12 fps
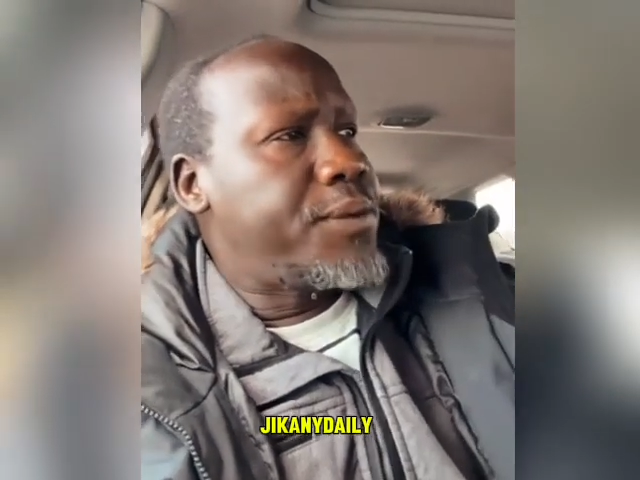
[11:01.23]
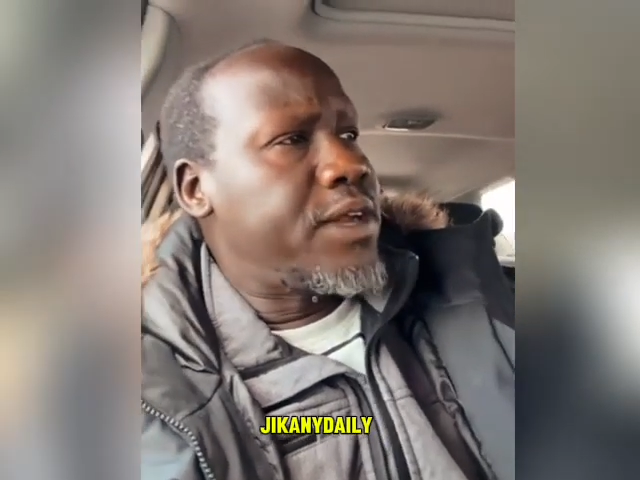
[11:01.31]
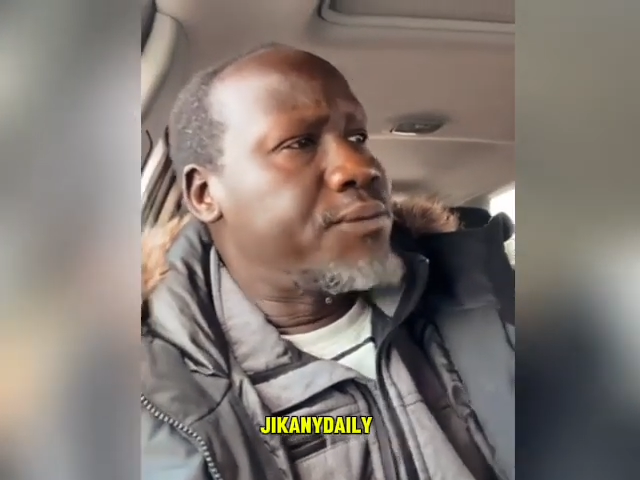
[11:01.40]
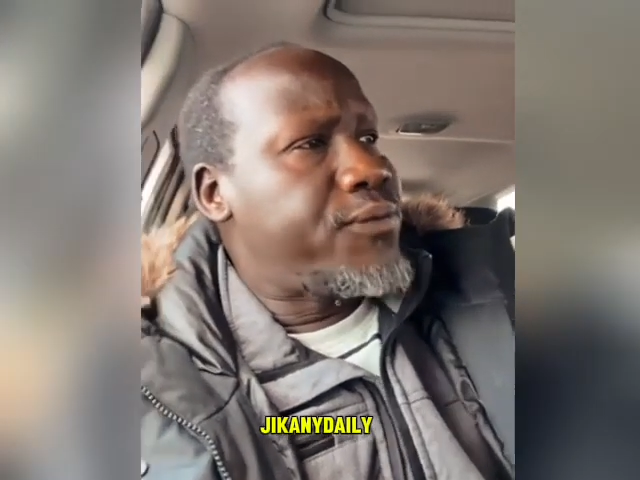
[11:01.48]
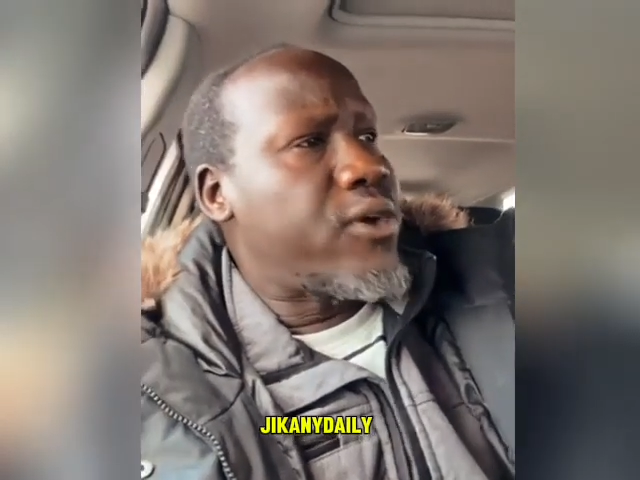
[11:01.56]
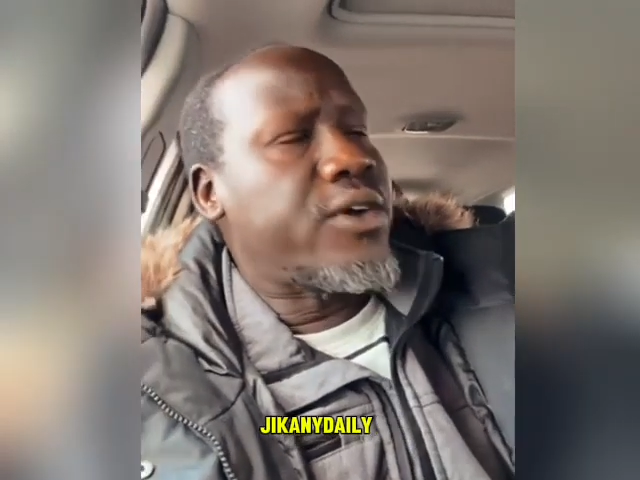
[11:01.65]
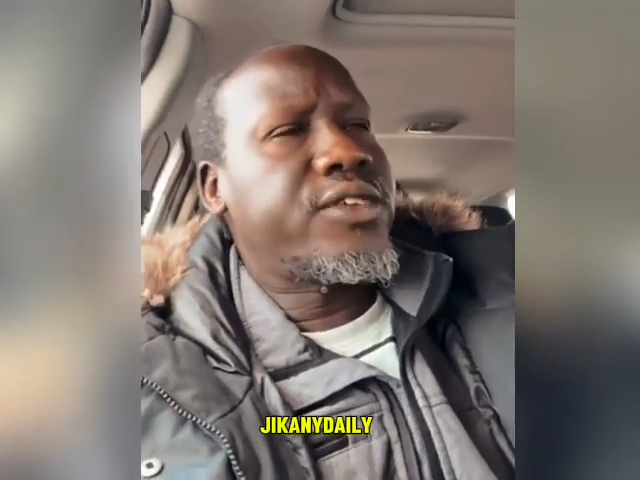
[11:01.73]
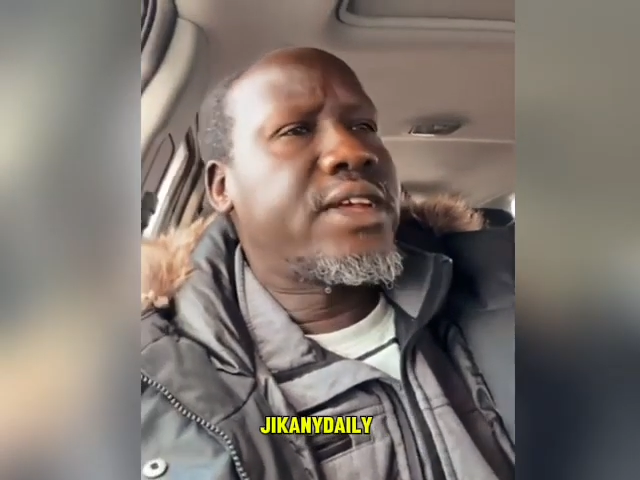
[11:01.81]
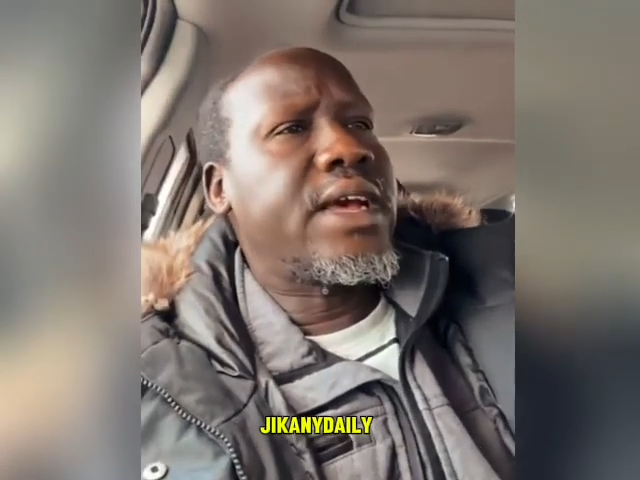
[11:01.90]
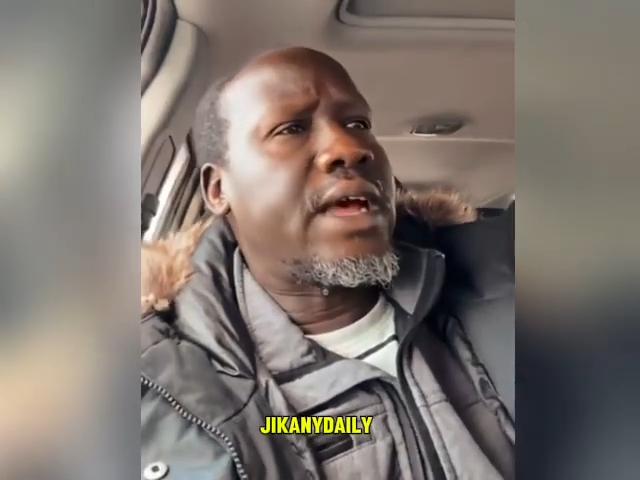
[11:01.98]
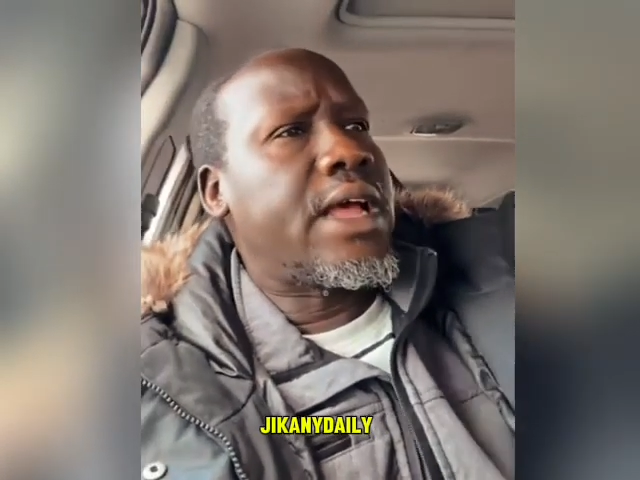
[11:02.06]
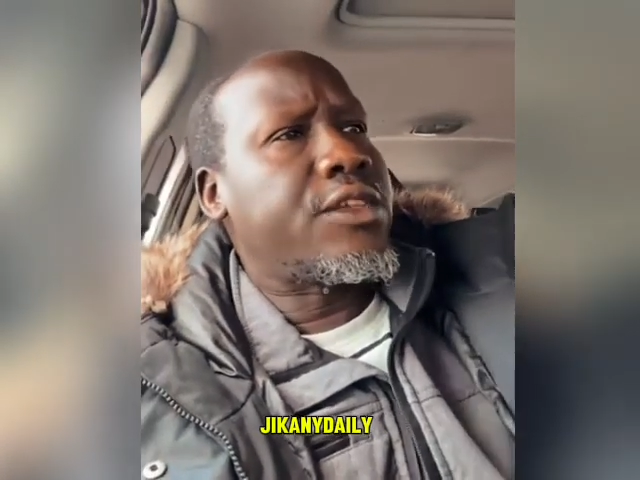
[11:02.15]
defense
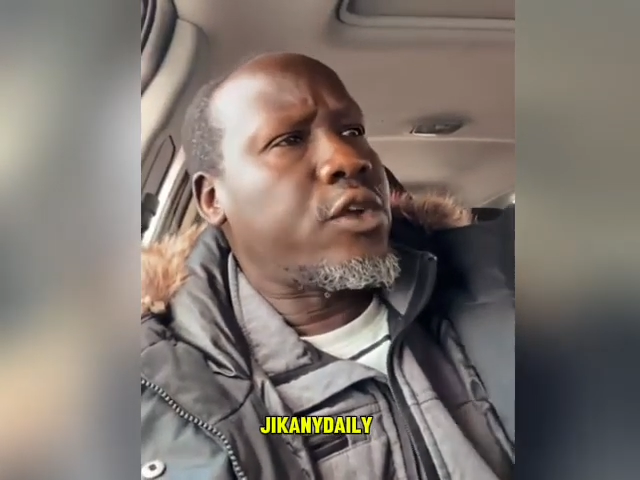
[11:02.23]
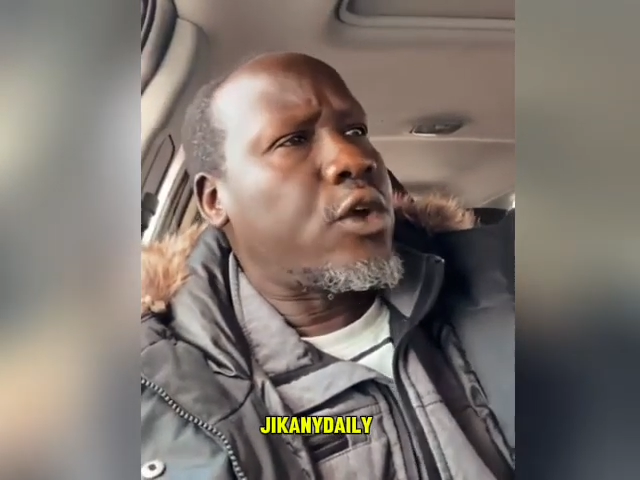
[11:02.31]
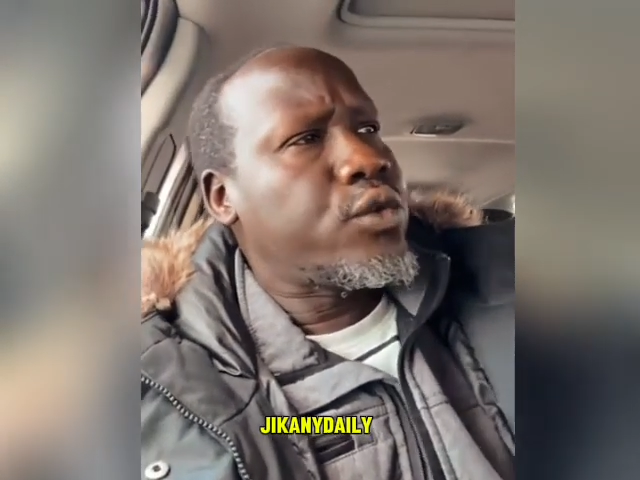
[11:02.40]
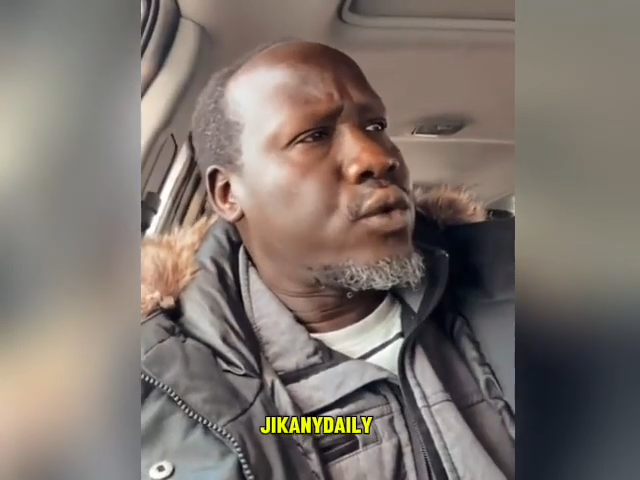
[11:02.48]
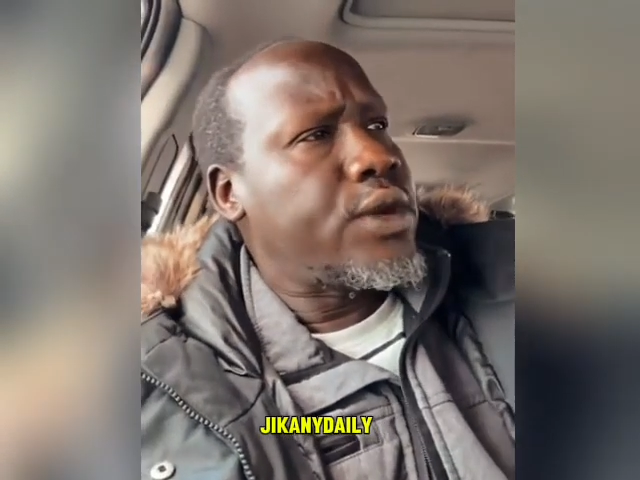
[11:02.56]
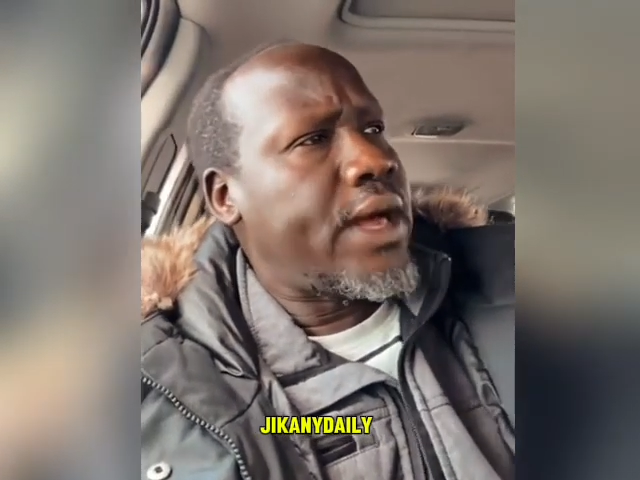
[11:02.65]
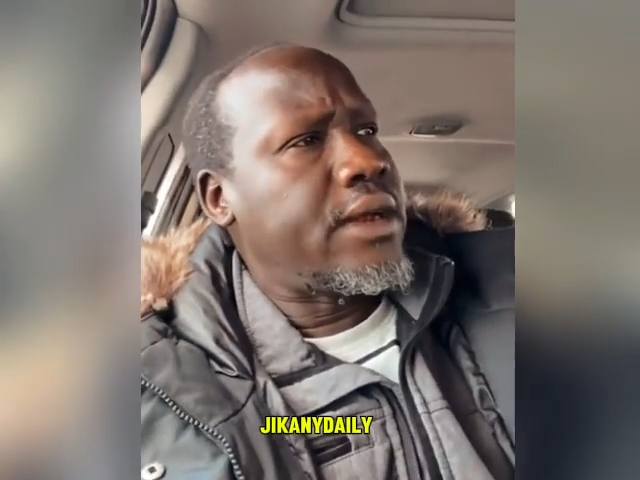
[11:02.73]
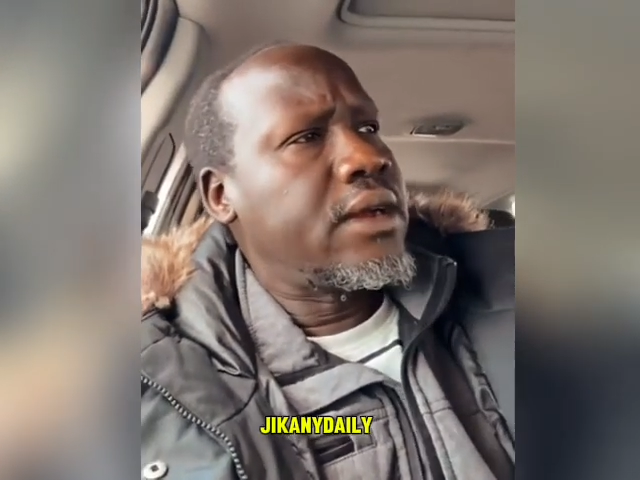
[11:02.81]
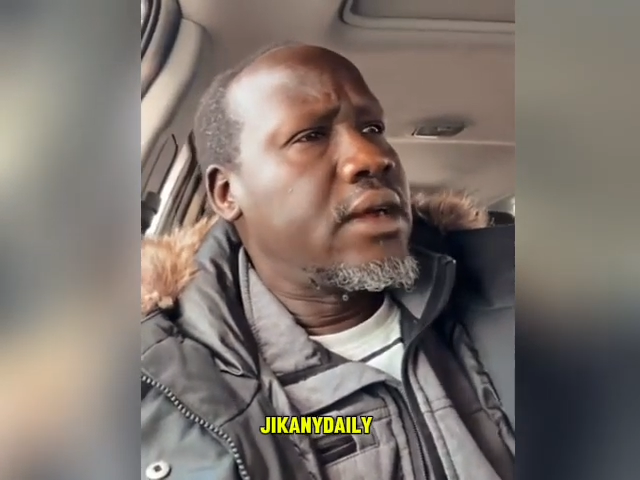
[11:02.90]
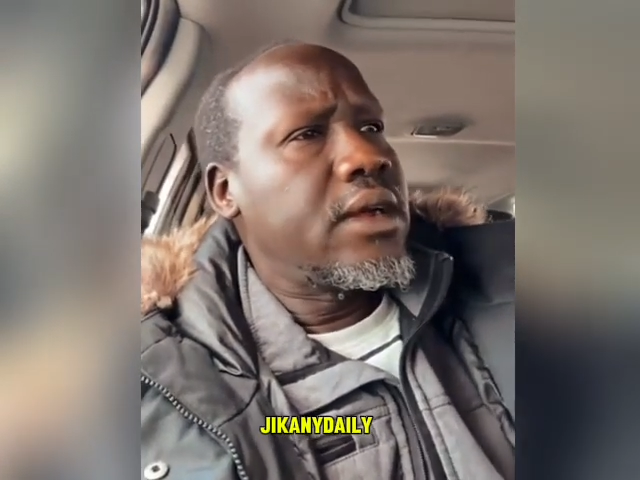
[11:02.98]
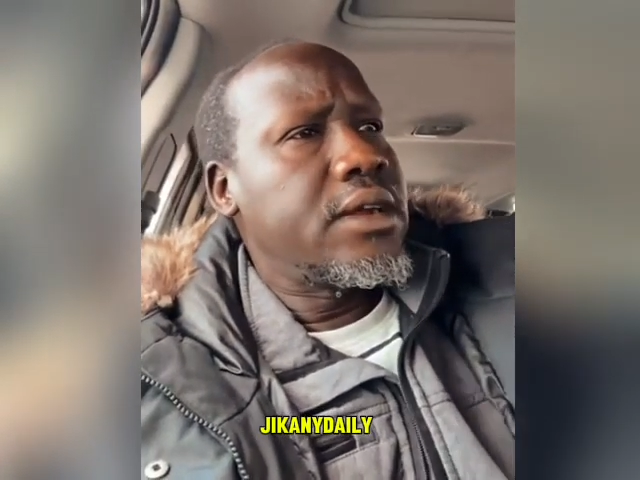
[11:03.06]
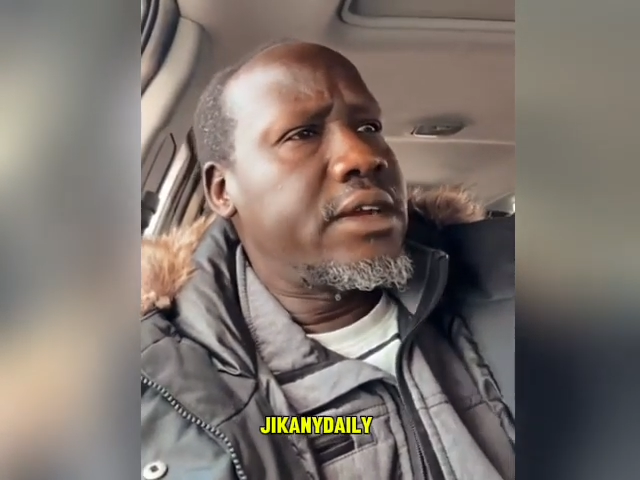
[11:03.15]
force ki so Sudan